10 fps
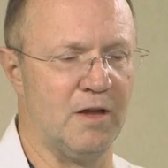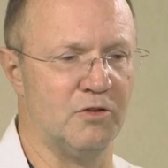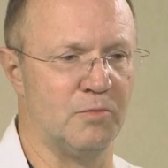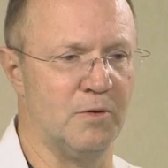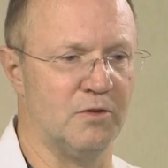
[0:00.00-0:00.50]

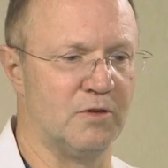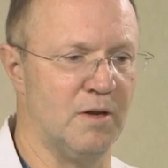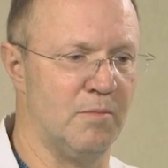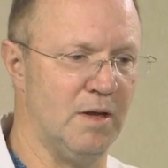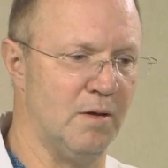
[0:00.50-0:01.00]
instruments
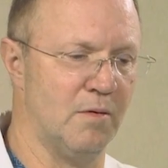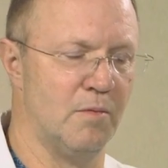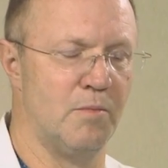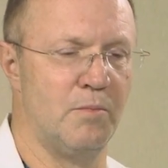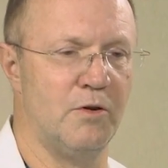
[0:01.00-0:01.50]
can be
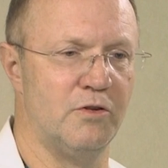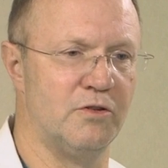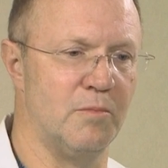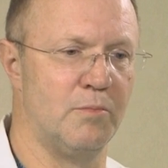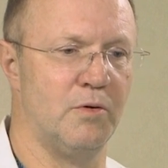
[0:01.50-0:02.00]
pushed
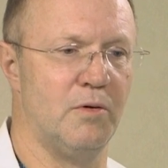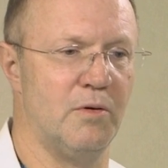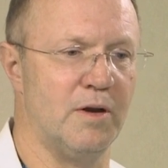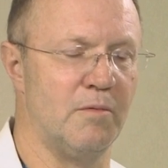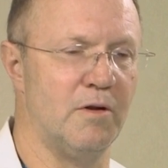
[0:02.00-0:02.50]
and
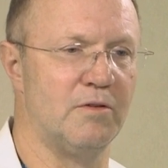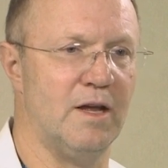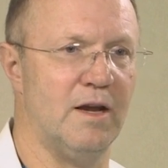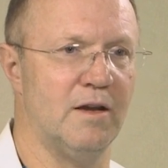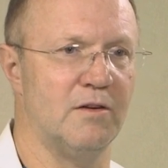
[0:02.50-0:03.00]
pulled and
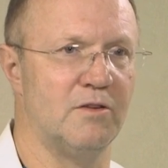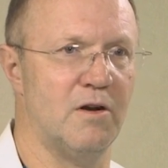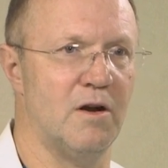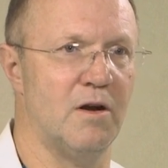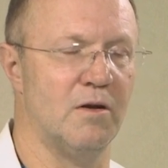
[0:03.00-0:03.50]
rotated and
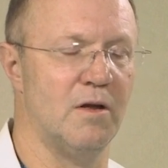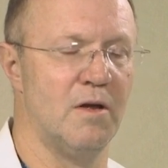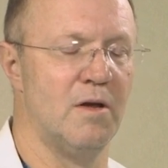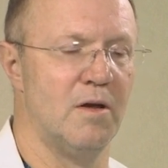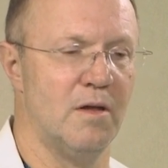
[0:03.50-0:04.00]
turned.
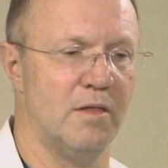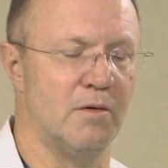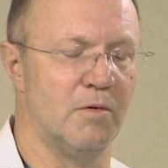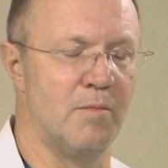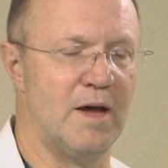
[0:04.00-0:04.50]
The
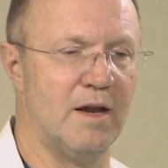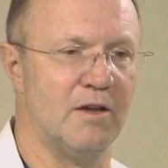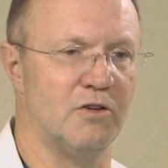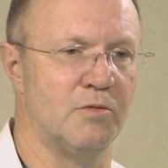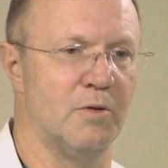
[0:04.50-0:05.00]
robotic
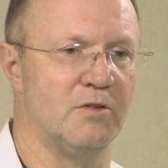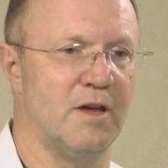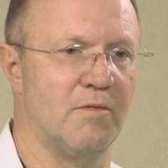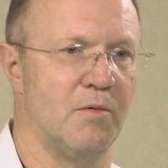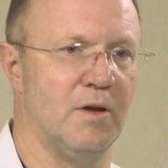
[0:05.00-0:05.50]
instruments
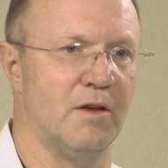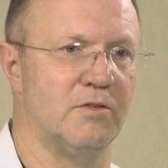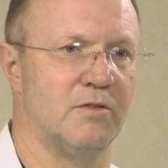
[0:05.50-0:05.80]
have a wrist,